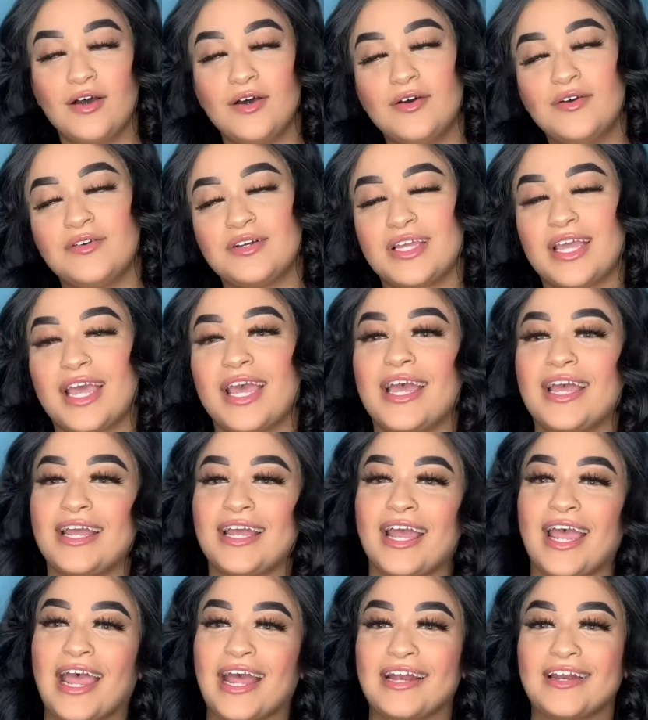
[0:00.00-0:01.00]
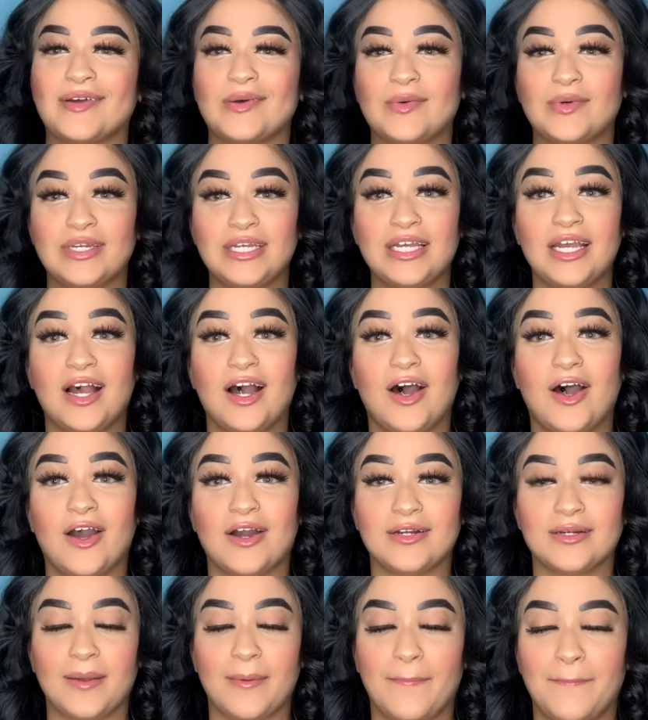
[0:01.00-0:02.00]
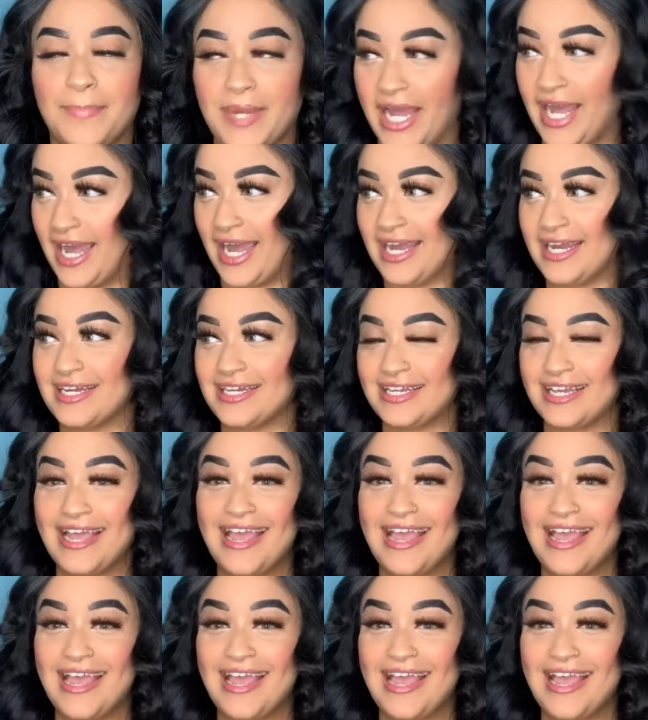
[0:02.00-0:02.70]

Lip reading: Okay, and we are back.